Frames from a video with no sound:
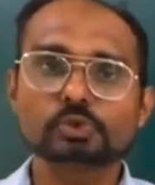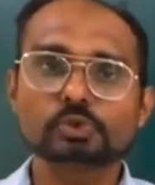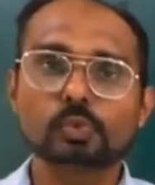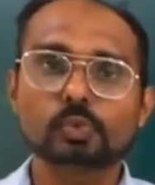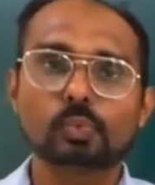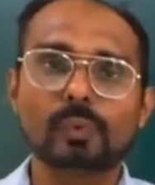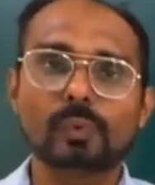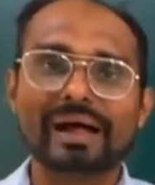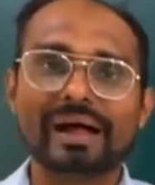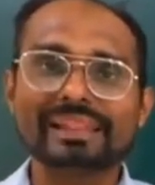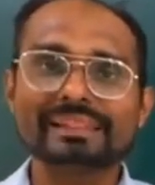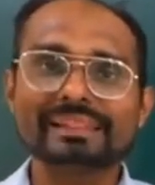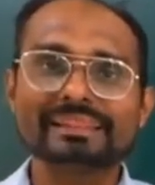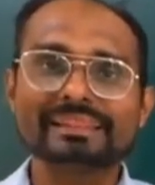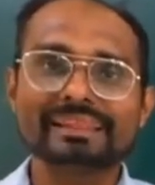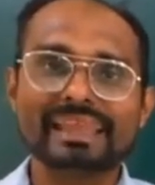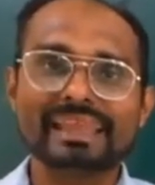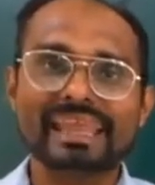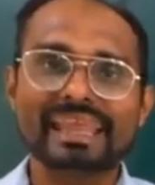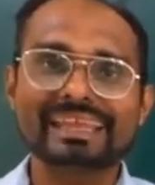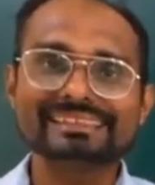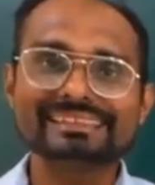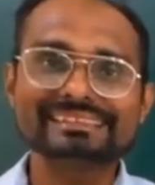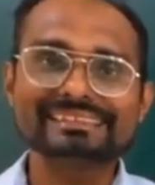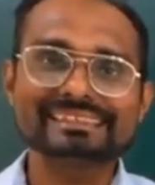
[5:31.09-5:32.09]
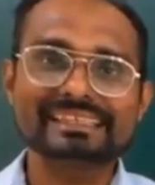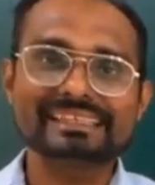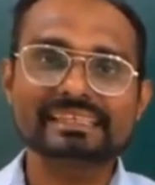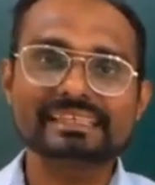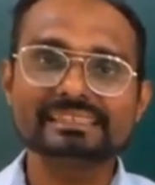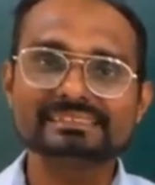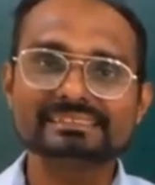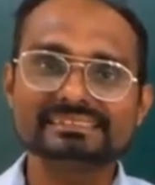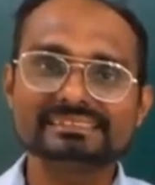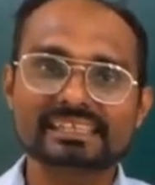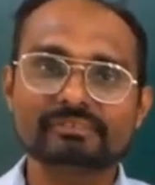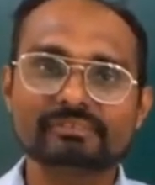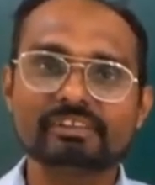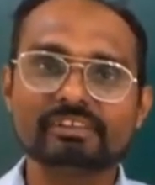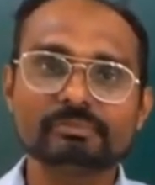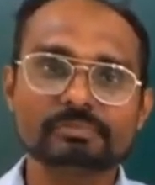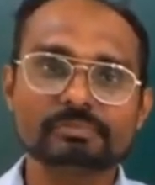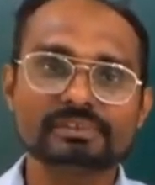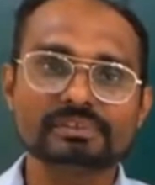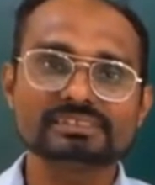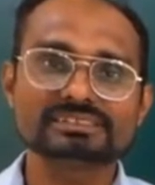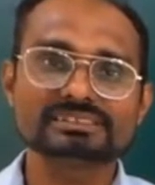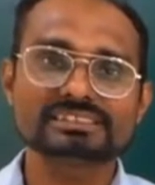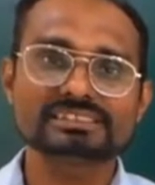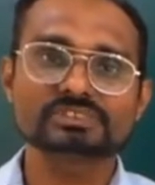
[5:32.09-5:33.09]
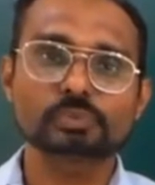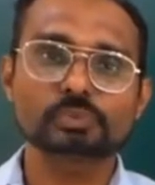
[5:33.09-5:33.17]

1837 pieces,